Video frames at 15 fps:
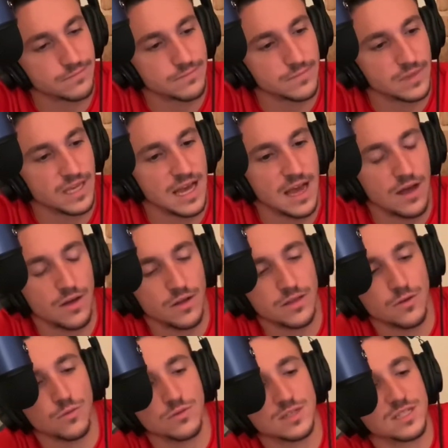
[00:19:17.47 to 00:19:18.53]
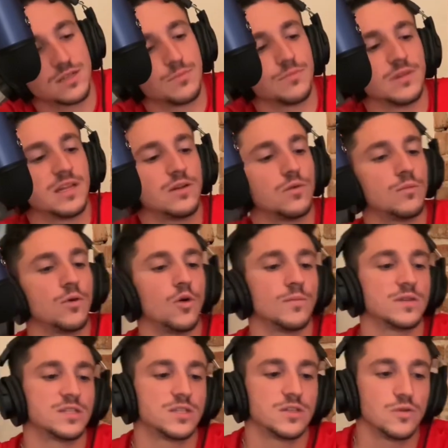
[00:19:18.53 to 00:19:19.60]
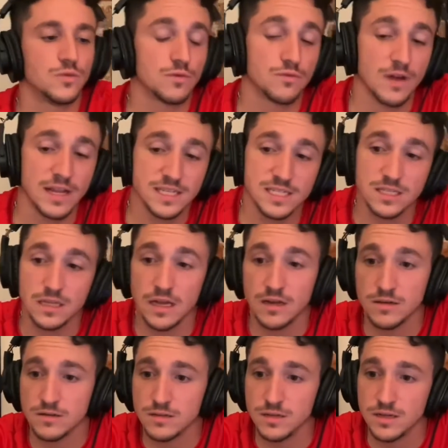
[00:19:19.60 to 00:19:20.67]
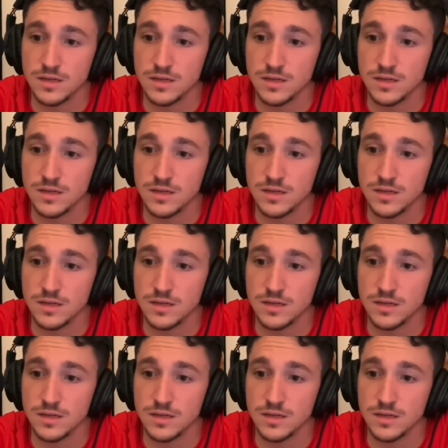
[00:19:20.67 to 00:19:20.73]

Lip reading: yeah, there were some little moments too with Renslayer,